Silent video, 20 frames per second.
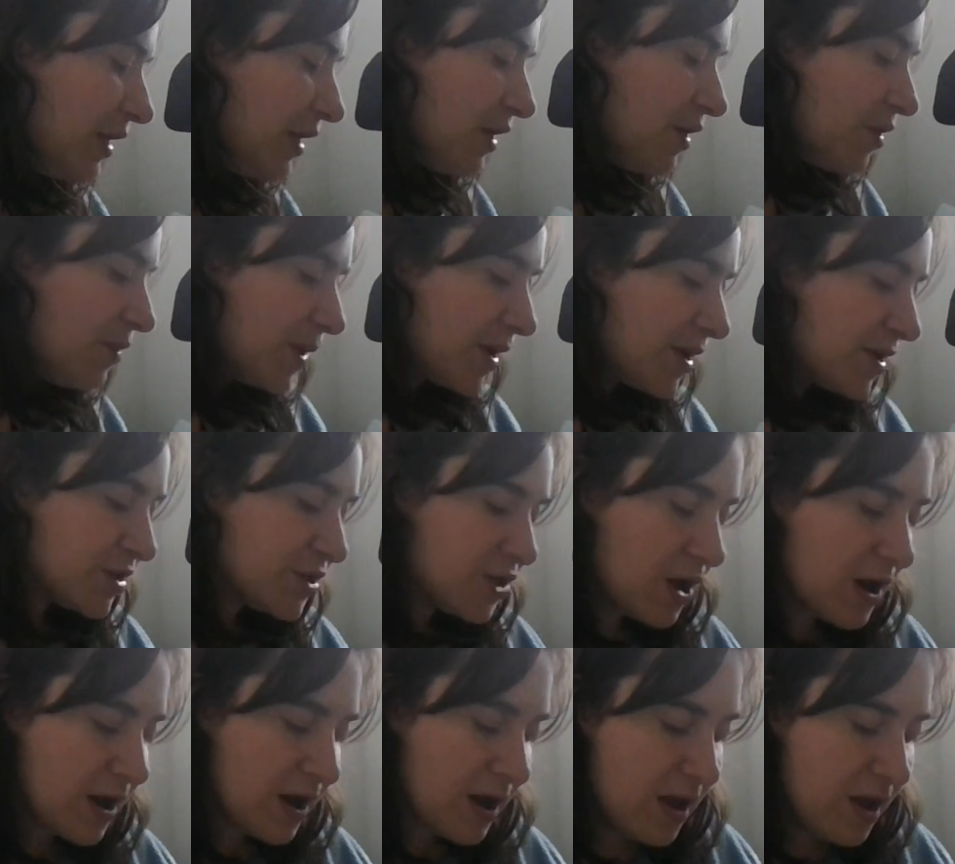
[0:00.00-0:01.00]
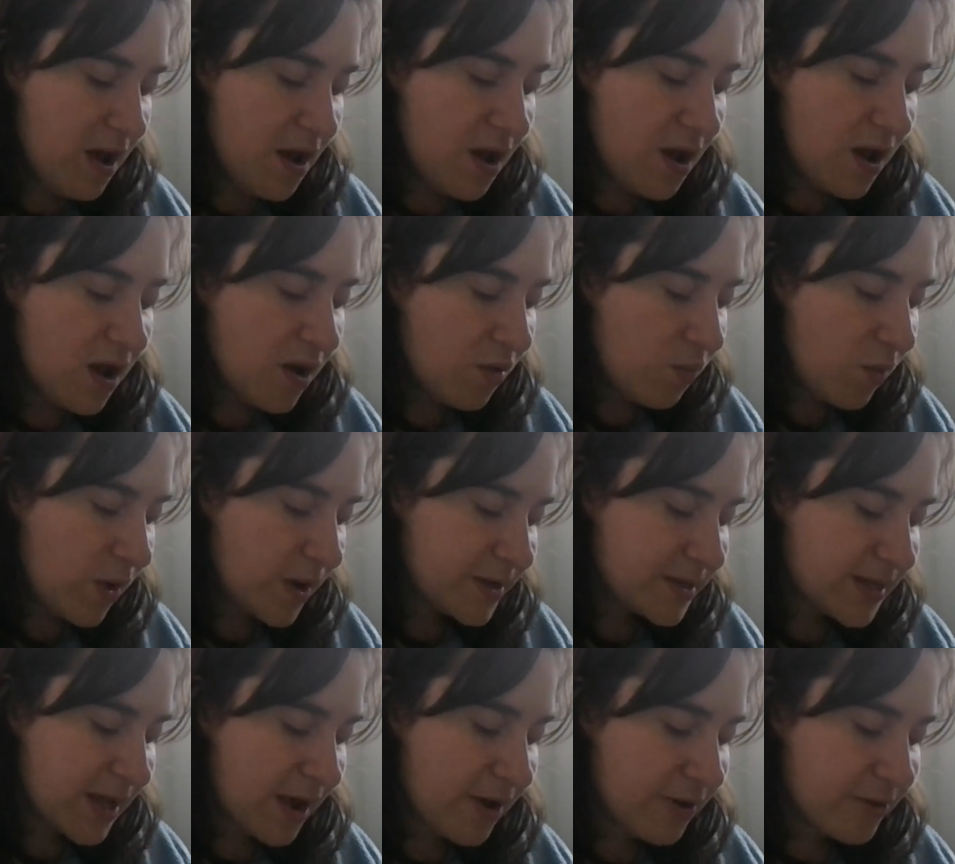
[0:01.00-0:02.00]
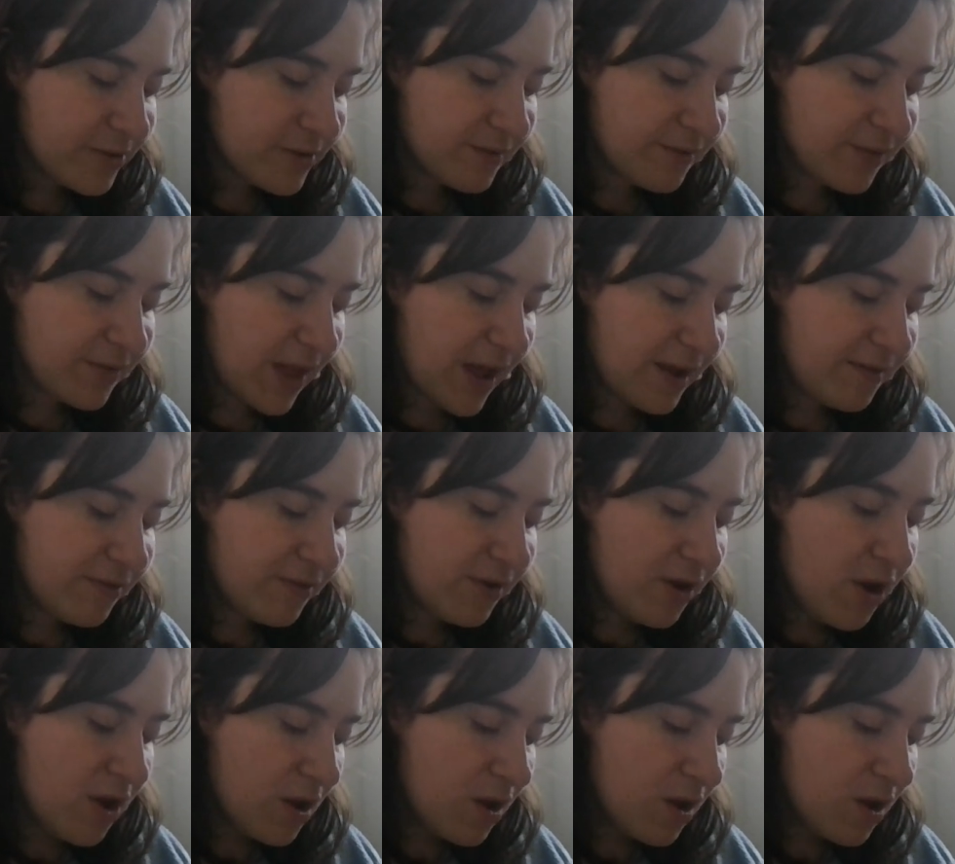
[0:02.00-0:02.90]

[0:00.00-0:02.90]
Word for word: think on where to start. What is the House of Life?